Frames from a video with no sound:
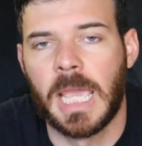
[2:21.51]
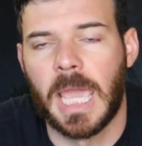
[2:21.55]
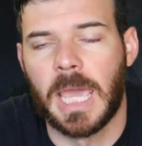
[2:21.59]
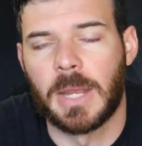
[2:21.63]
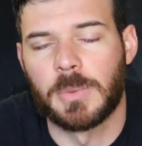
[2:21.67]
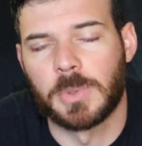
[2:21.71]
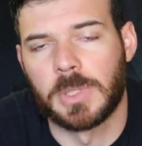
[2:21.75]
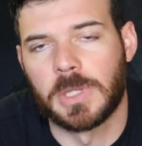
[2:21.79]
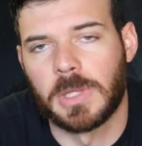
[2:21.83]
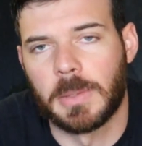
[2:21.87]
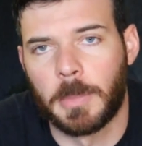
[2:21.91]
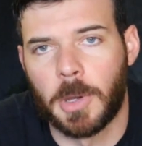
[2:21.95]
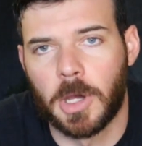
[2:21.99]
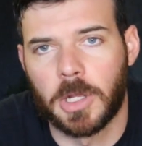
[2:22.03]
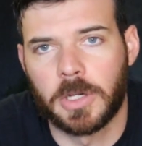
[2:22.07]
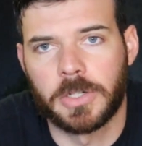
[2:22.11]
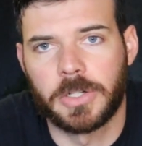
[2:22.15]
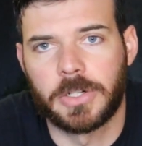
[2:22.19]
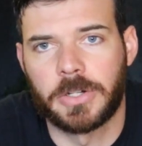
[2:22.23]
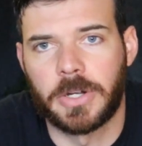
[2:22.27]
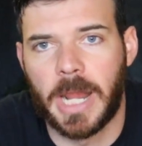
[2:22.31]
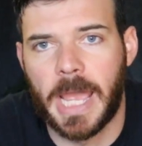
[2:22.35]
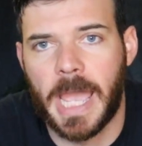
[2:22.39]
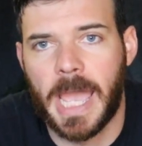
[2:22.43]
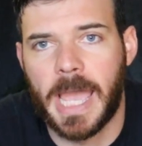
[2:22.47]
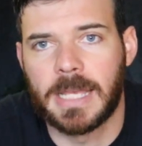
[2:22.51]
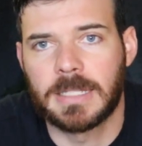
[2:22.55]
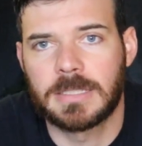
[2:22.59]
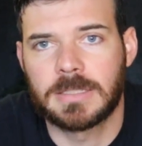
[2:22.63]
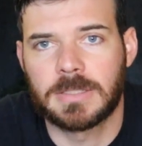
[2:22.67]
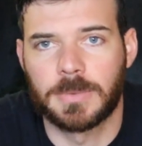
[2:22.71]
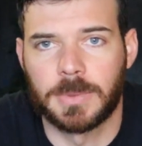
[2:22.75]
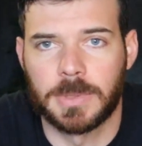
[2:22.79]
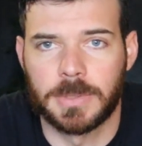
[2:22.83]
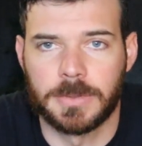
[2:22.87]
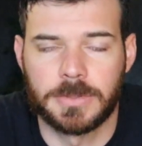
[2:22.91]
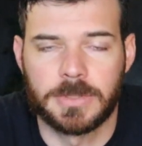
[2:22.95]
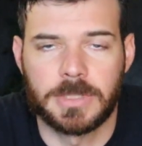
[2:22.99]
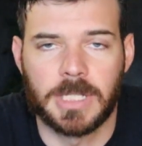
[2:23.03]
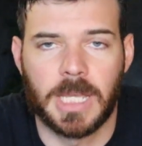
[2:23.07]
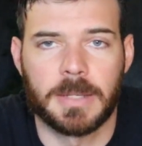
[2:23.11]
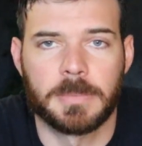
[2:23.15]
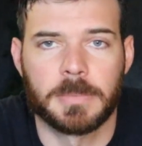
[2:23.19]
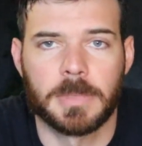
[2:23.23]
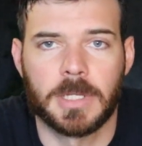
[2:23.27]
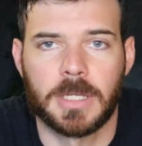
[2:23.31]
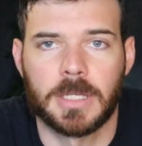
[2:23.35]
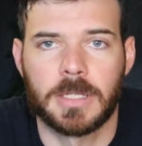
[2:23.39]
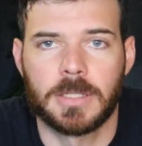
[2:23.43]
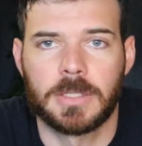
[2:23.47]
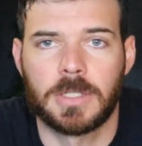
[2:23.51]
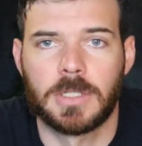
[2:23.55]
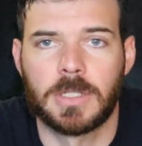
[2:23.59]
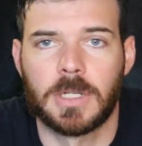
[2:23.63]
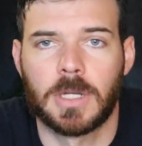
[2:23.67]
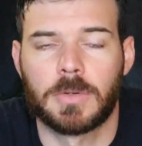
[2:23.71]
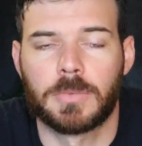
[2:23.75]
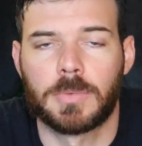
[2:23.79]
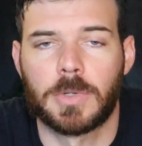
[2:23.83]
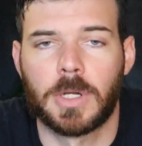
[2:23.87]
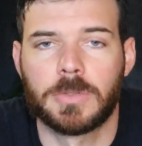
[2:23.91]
and when the monitor asked when it was time to